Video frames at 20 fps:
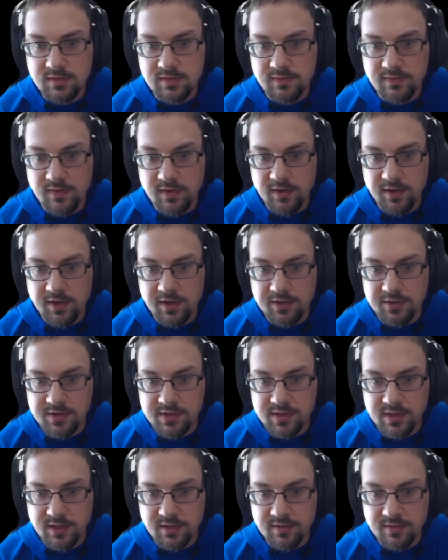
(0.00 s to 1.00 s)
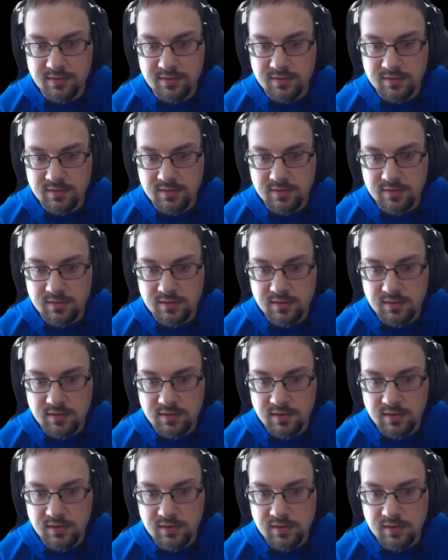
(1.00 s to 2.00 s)
Very interesting.
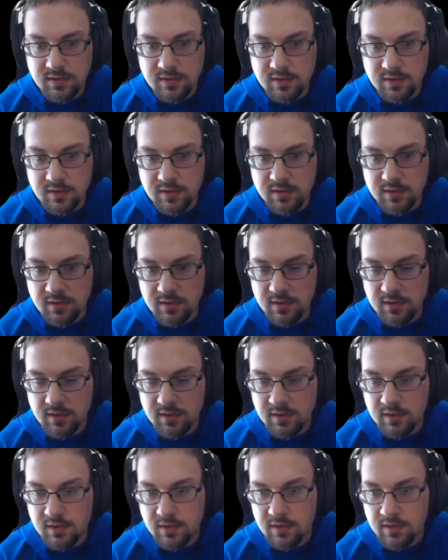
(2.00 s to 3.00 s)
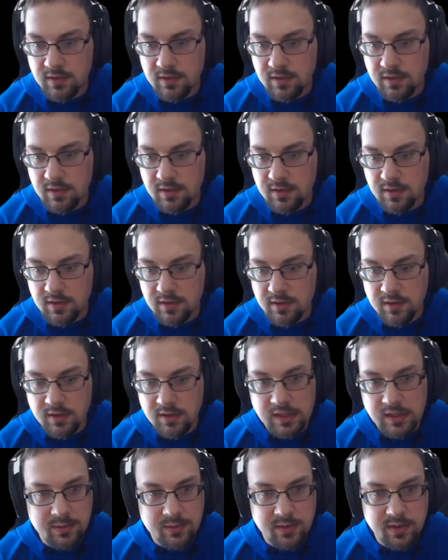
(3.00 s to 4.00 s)

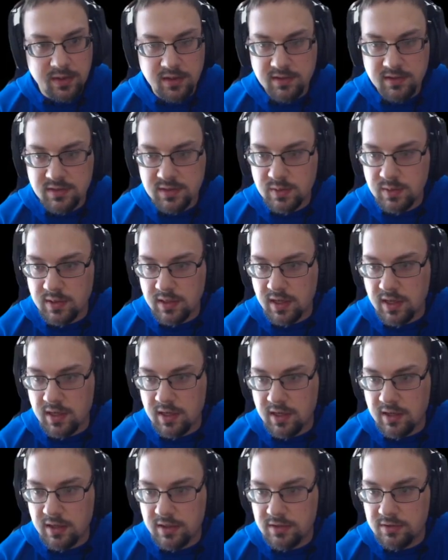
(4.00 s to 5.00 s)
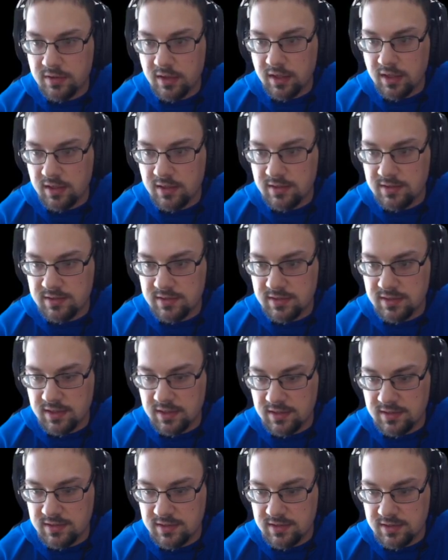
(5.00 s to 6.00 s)
Okay, so we got our dragons
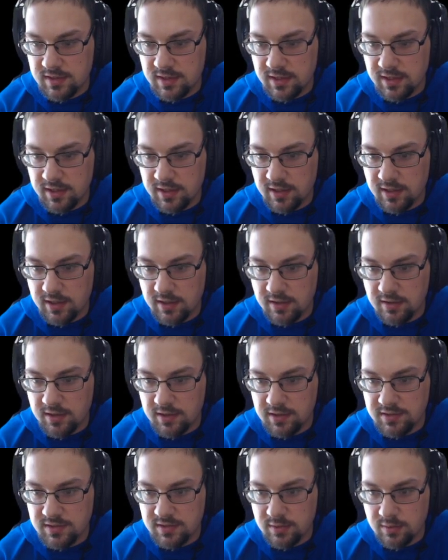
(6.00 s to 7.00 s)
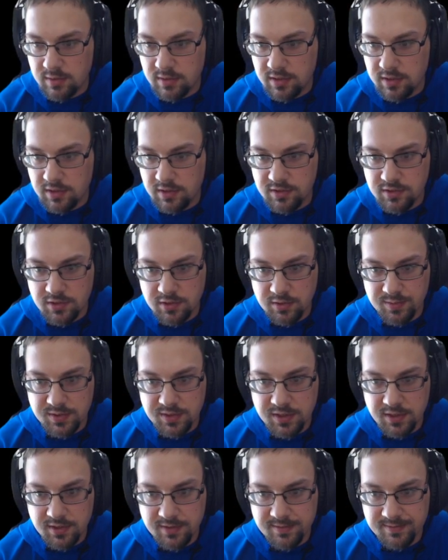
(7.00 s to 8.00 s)
against their assorted troops
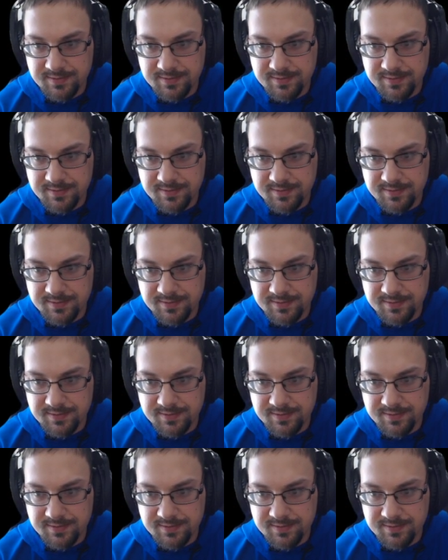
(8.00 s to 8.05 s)
here.